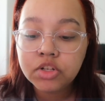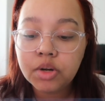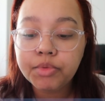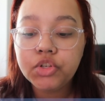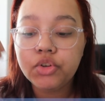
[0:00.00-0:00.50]
So
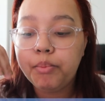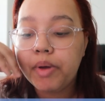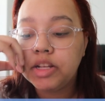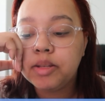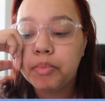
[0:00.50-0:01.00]
number two,
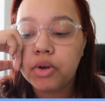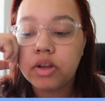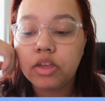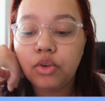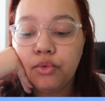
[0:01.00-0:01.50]
best
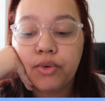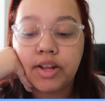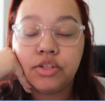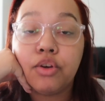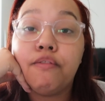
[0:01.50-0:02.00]
book you've
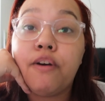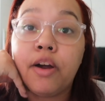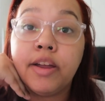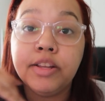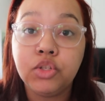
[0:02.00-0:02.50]
read so
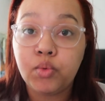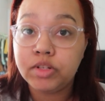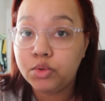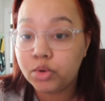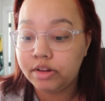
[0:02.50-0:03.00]
far in
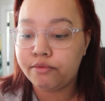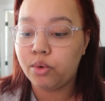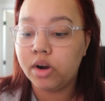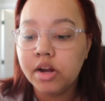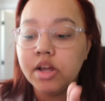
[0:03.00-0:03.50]

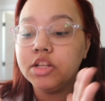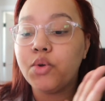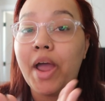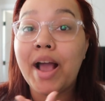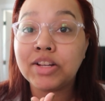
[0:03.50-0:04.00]
2024. So
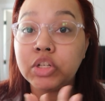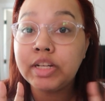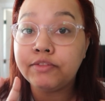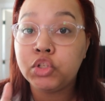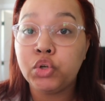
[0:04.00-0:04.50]
I actually
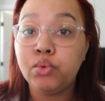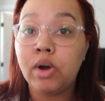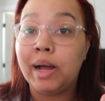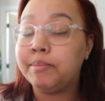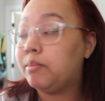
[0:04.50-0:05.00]
have two
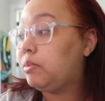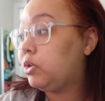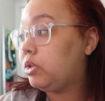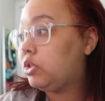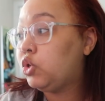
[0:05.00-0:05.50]
op
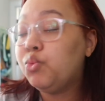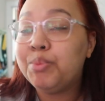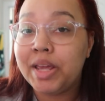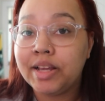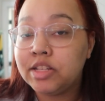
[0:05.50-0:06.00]
two
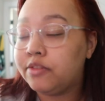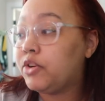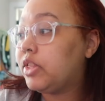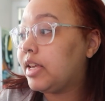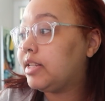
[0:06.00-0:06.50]
picks
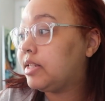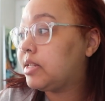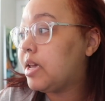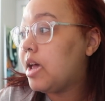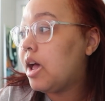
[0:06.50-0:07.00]
for
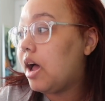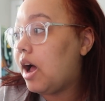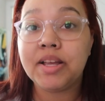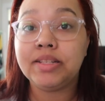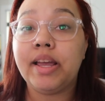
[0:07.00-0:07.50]
this
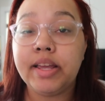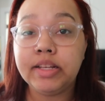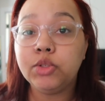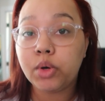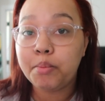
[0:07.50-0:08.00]
because I
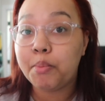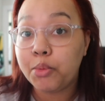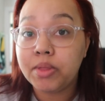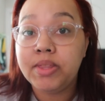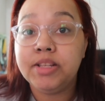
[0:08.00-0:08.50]
enjoyed
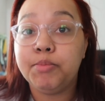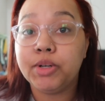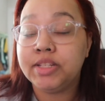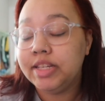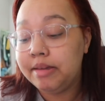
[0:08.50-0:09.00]
both of these
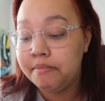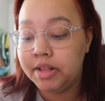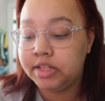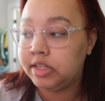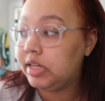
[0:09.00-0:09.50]
books
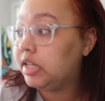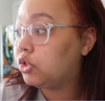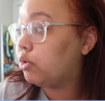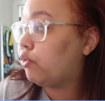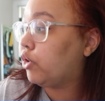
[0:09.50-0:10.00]
immensely.
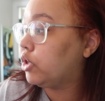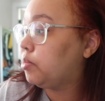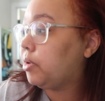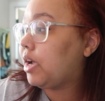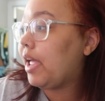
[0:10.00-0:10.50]
So the
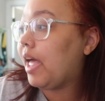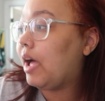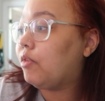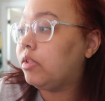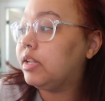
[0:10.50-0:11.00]
first book I
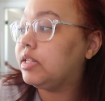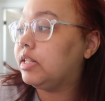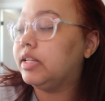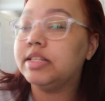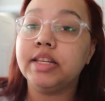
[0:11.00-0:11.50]
have on this
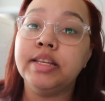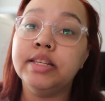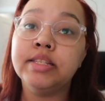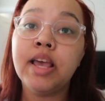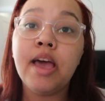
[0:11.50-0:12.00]
list
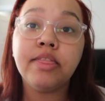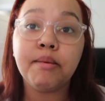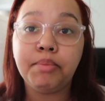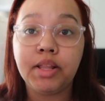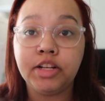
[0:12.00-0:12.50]
is
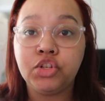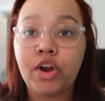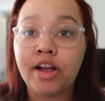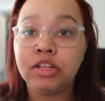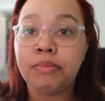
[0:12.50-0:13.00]
The Blood
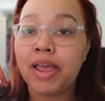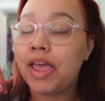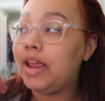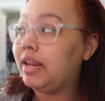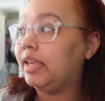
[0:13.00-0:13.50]
Trials by
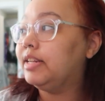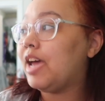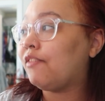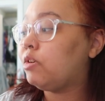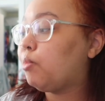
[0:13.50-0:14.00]
N.E.
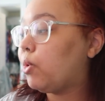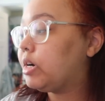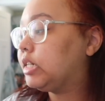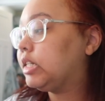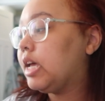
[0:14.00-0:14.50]

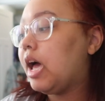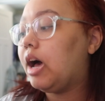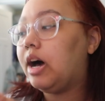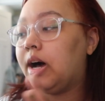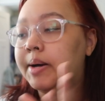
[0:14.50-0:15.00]
Davenport.
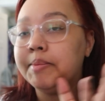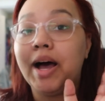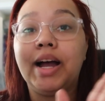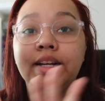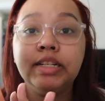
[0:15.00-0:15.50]
Um,
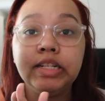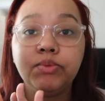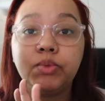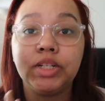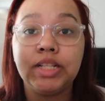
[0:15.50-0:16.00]
I
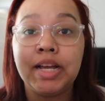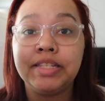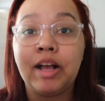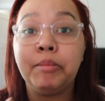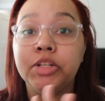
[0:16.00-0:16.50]
didn't
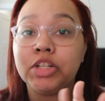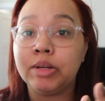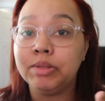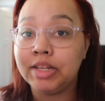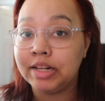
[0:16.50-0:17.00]
realize how much
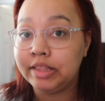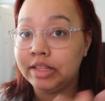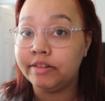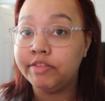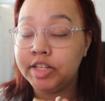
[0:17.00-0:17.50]
I was going to
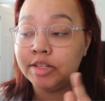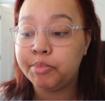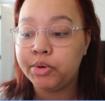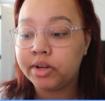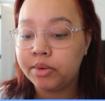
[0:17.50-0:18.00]
love this
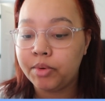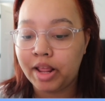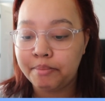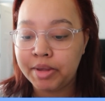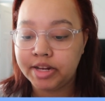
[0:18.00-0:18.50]
book when
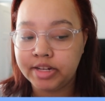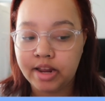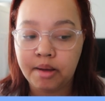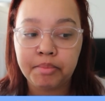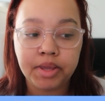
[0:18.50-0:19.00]
I picked it
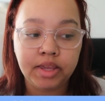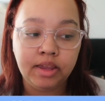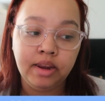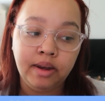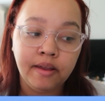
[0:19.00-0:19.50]
up
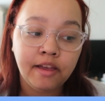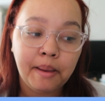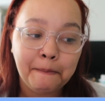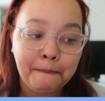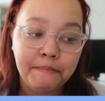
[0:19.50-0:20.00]
in
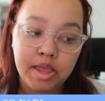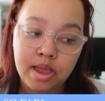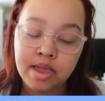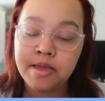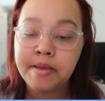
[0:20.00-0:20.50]

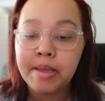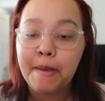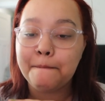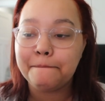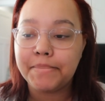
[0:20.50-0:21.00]
May,
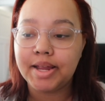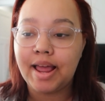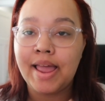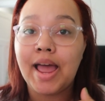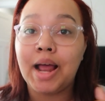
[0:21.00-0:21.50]
but
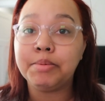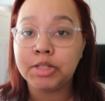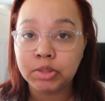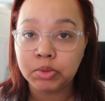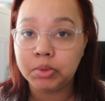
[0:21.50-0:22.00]
I
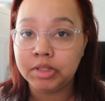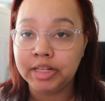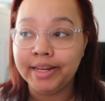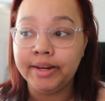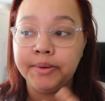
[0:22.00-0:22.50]

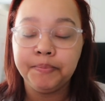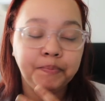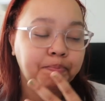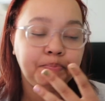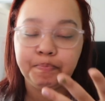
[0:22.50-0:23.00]
absolutely
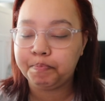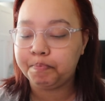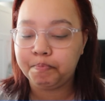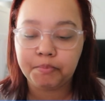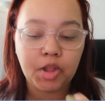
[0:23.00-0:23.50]

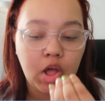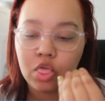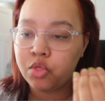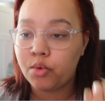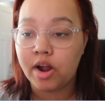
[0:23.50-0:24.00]

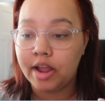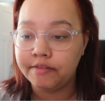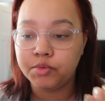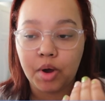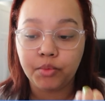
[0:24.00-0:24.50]

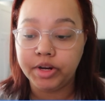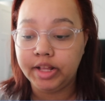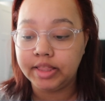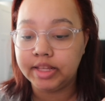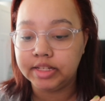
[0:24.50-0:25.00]
thrived while
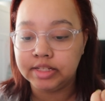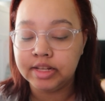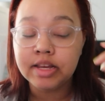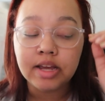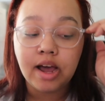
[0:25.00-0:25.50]
reading this.
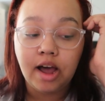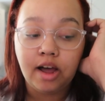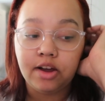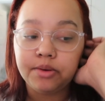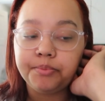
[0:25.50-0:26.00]

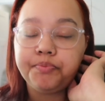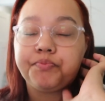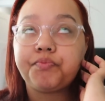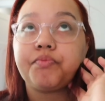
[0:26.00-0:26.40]
Um,